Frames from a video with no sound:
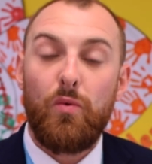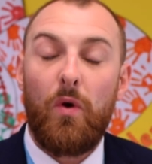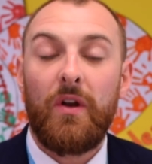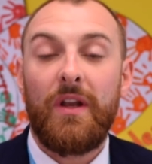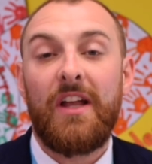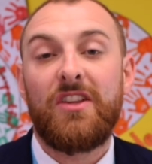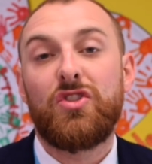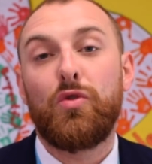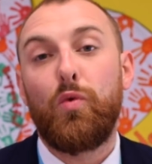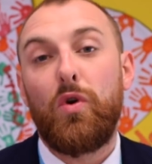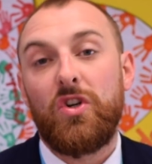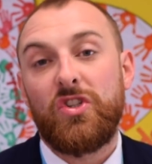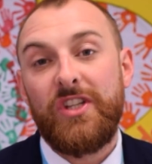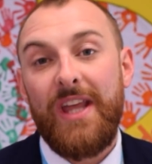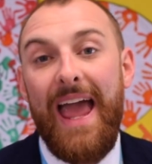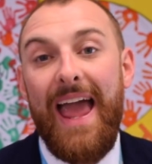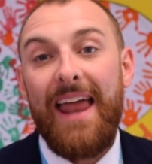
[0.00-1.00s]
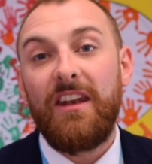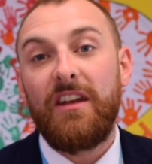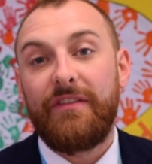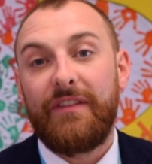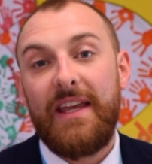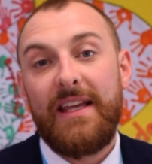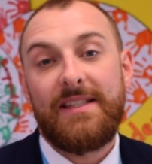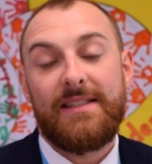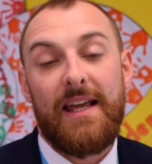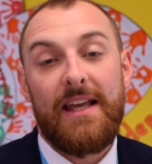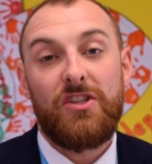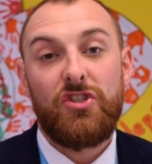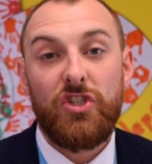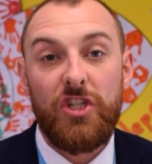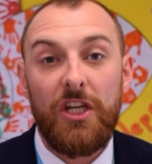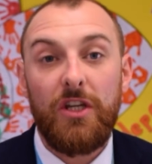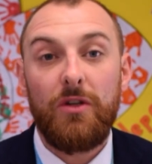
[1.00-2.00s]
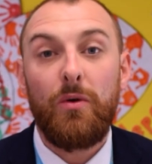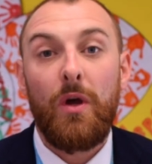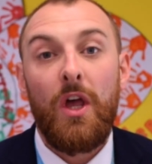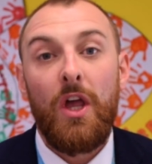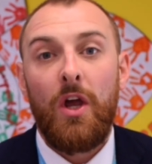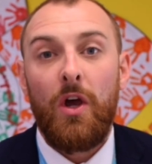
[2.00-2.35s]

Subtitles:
1 and towards the end of Key Stage 2,